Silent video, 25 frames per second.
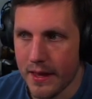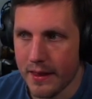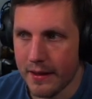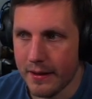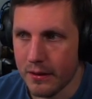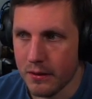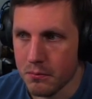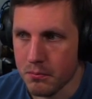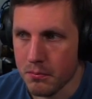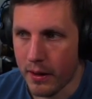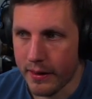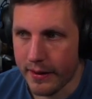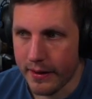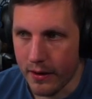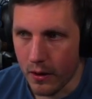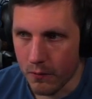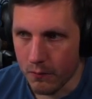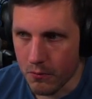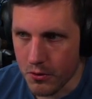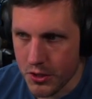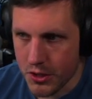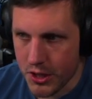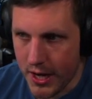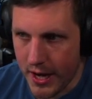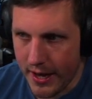he's probably
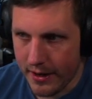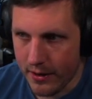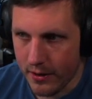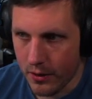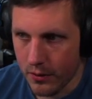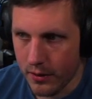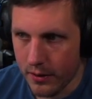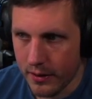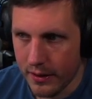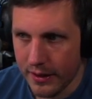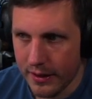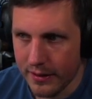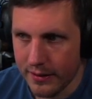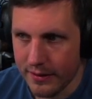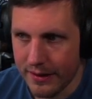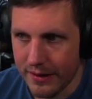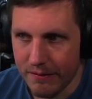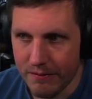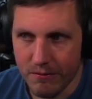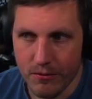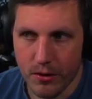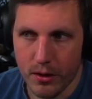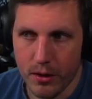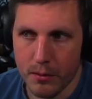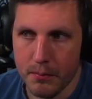overshadowed in
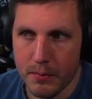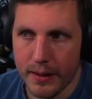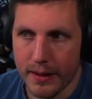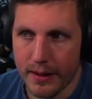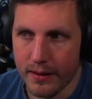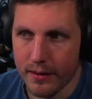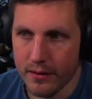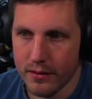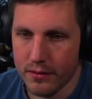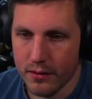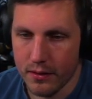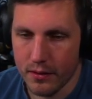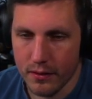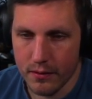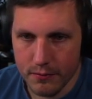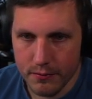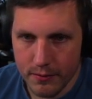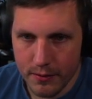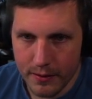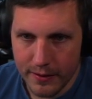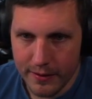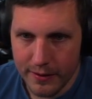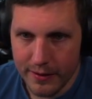Denver because of